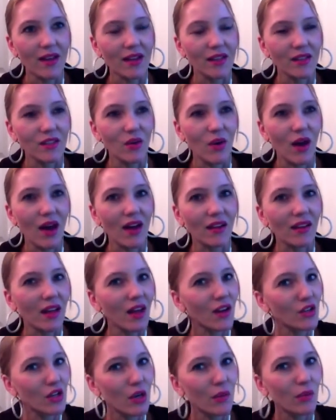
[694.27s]
And so I had a lot
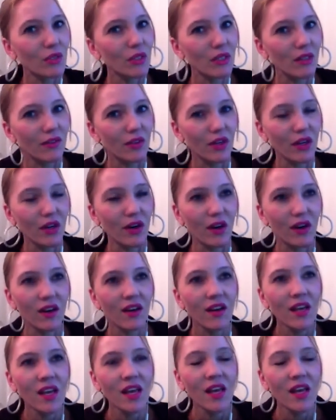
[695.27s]
of trouble delivering her.